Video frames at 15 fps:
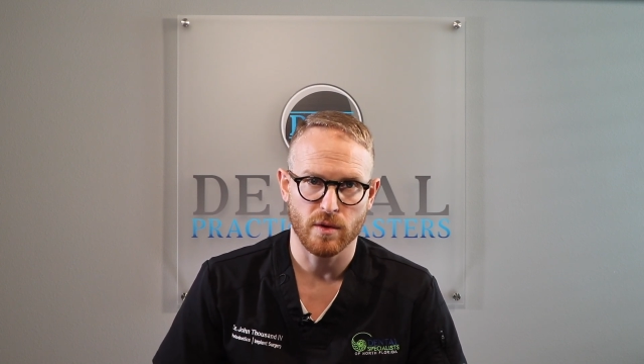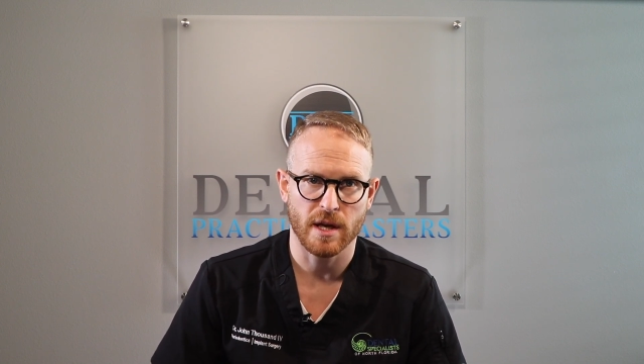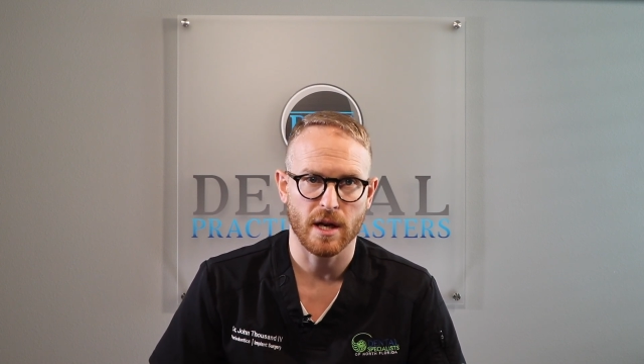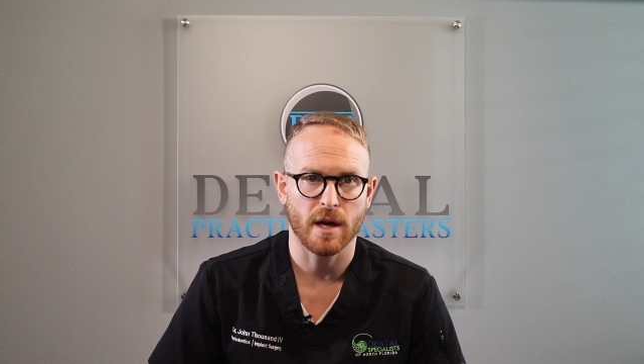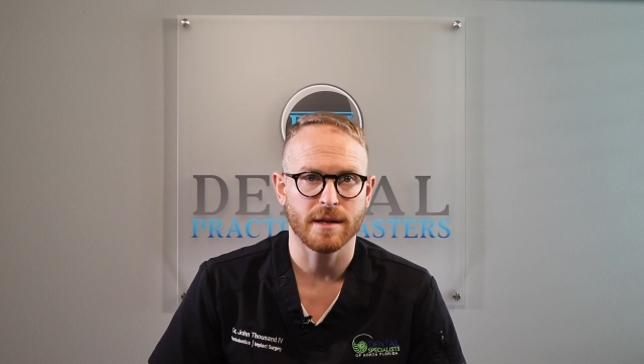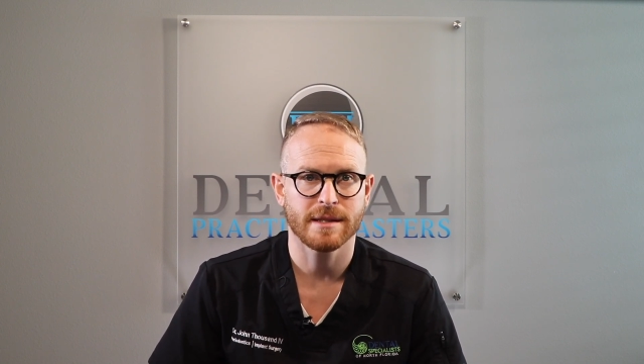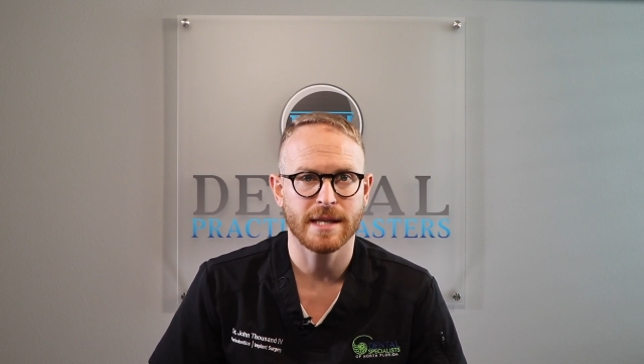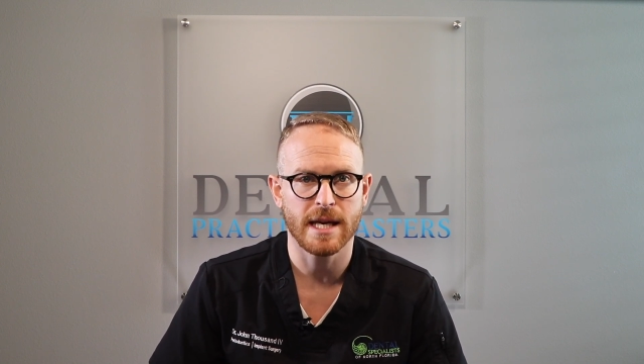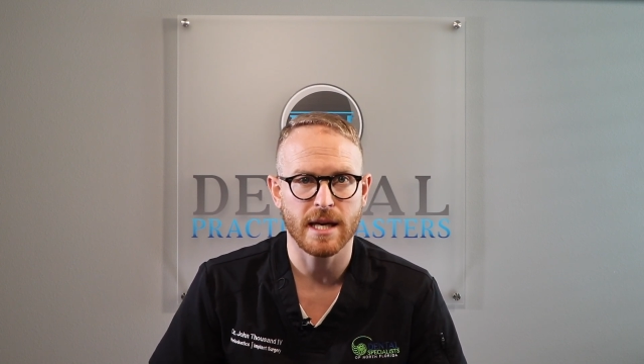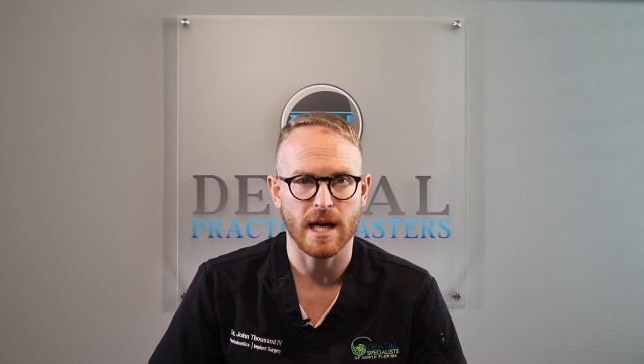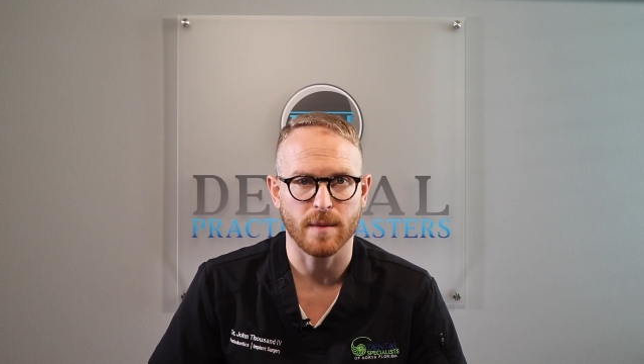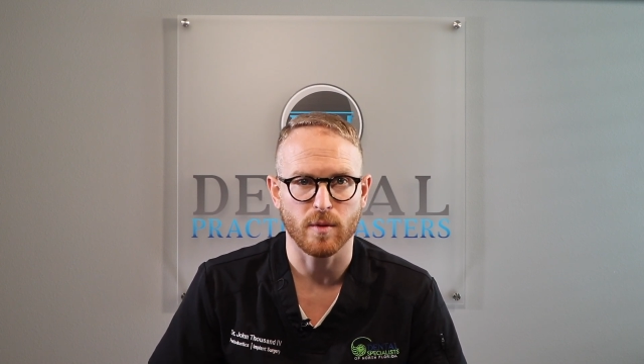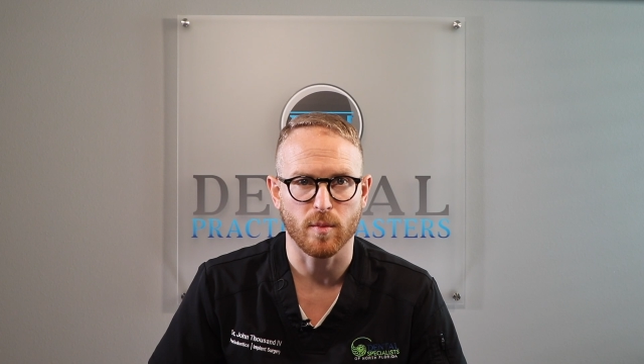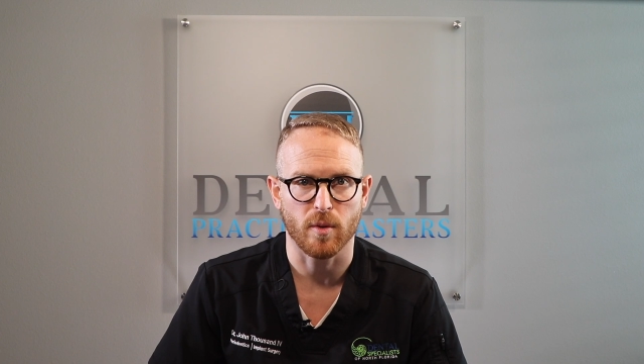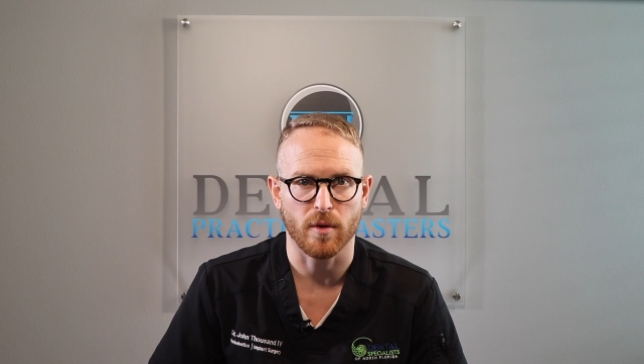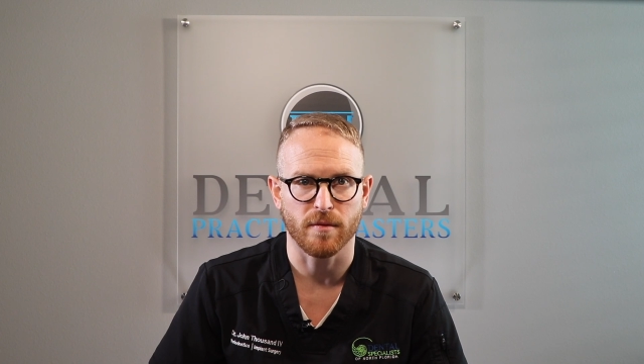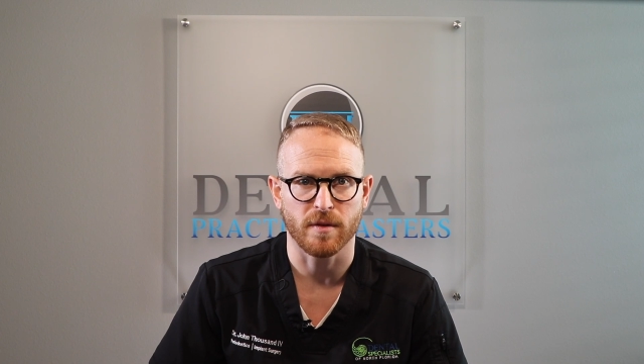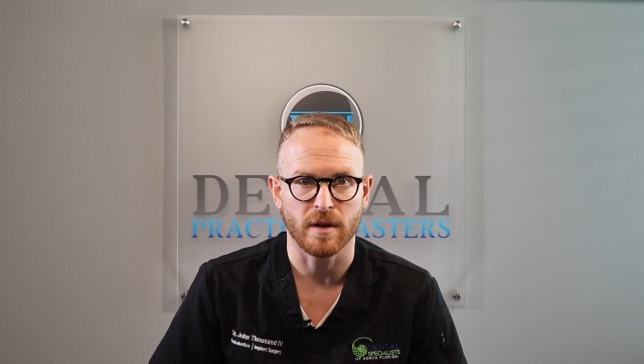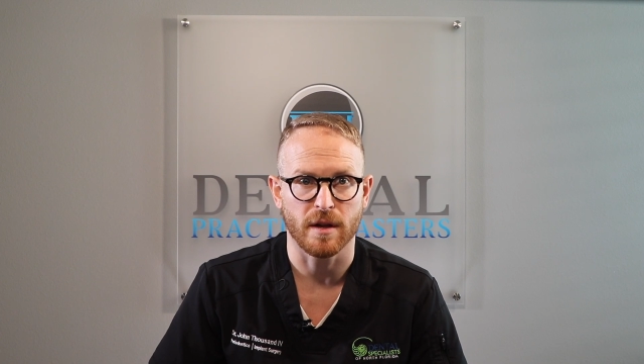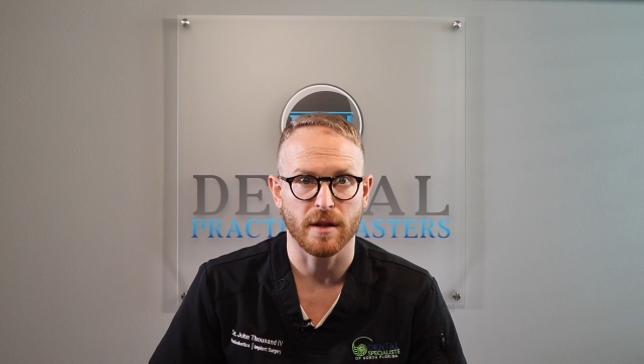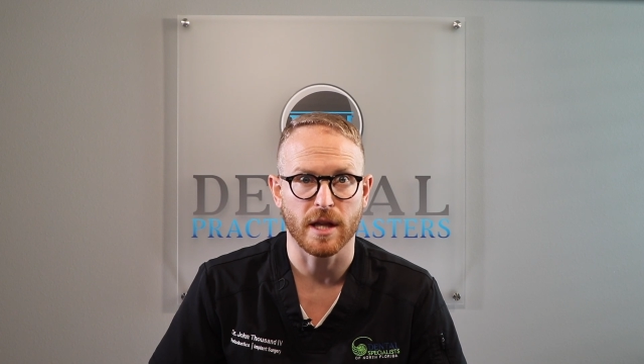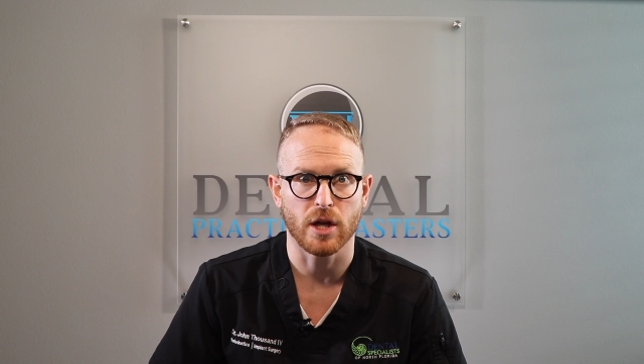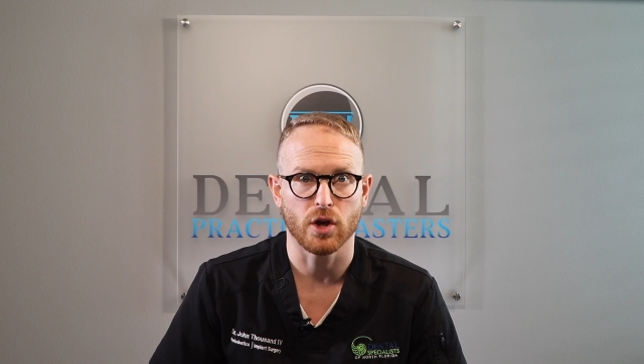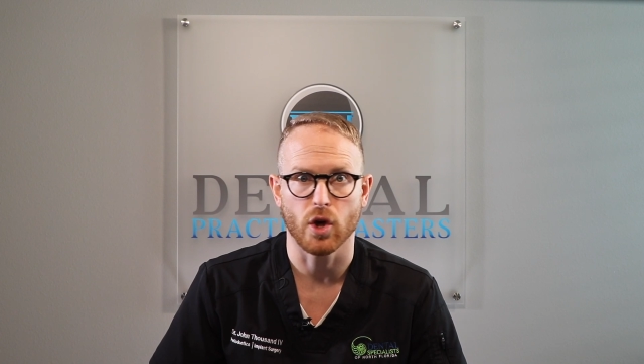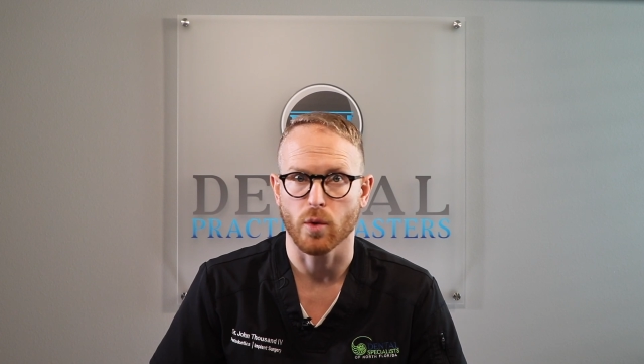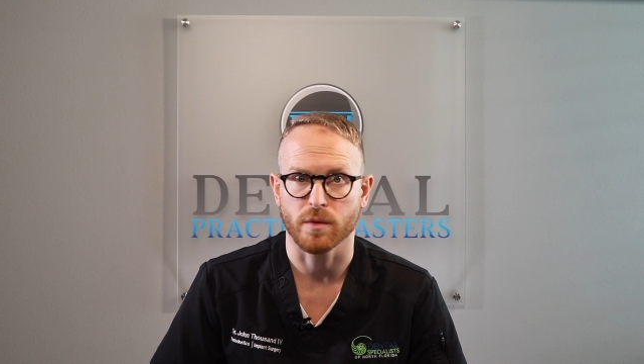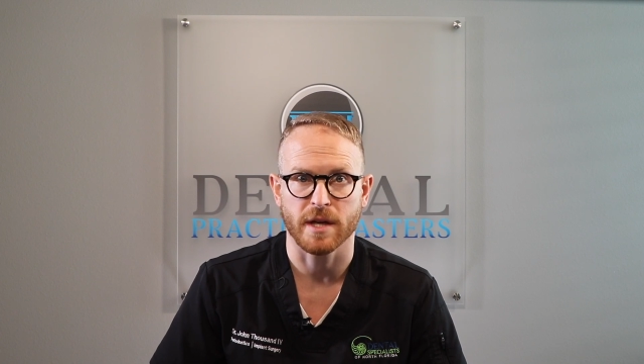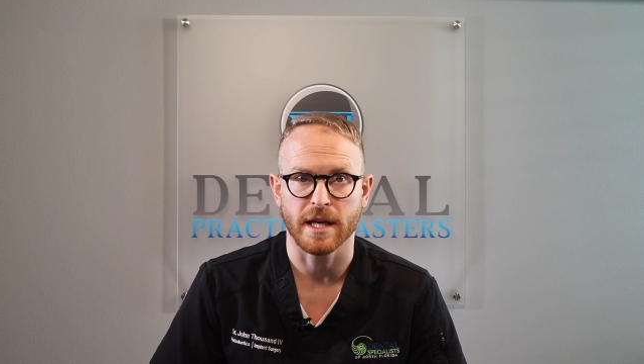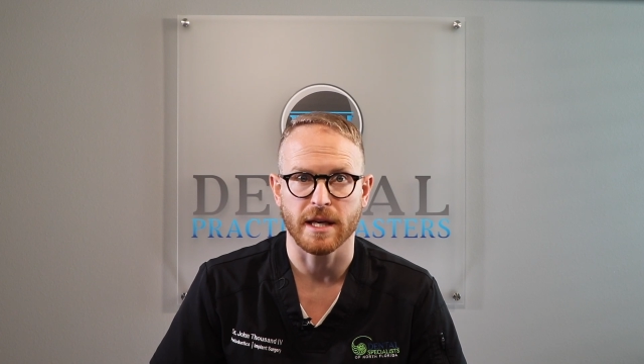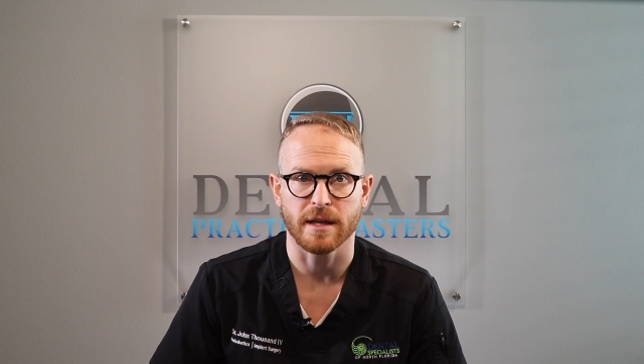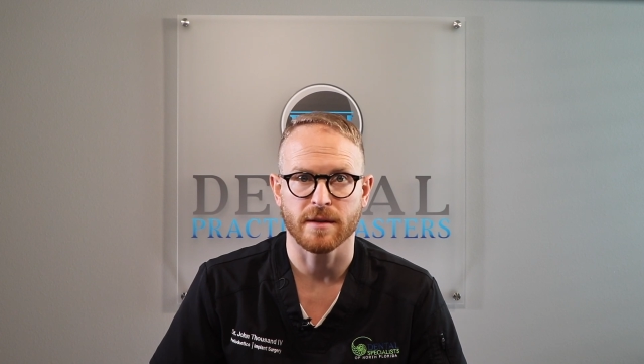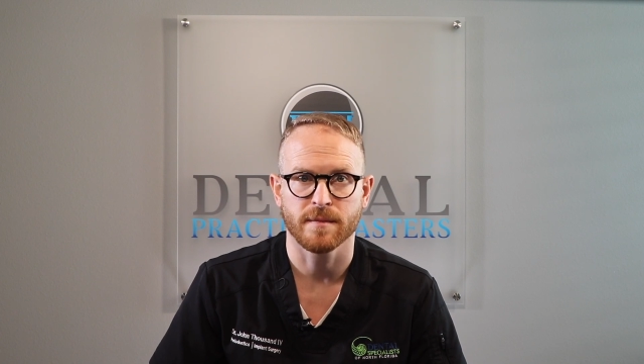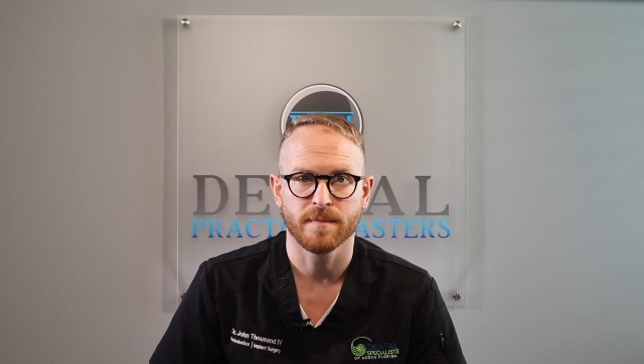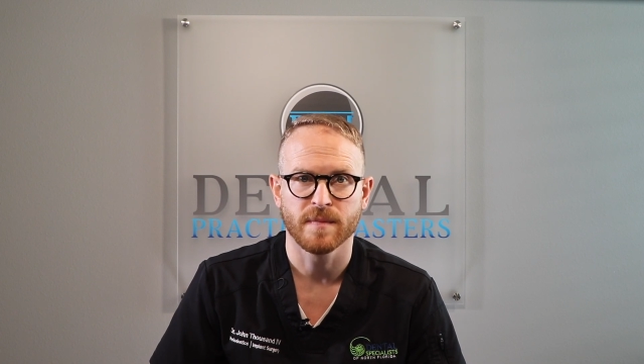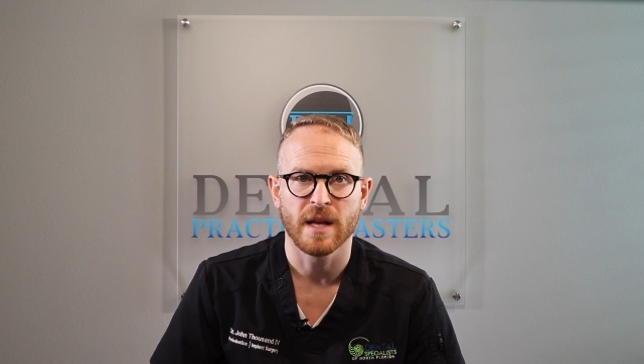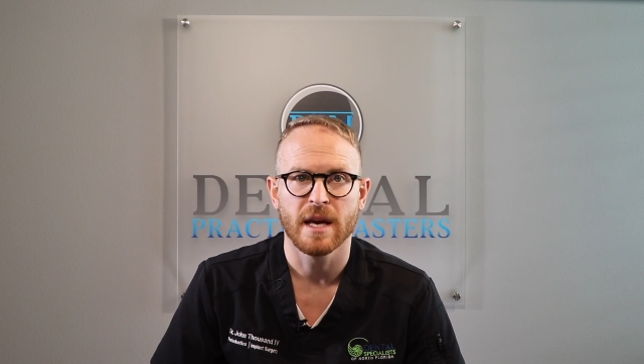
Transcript: cannot take ibuprofen, then don't take it.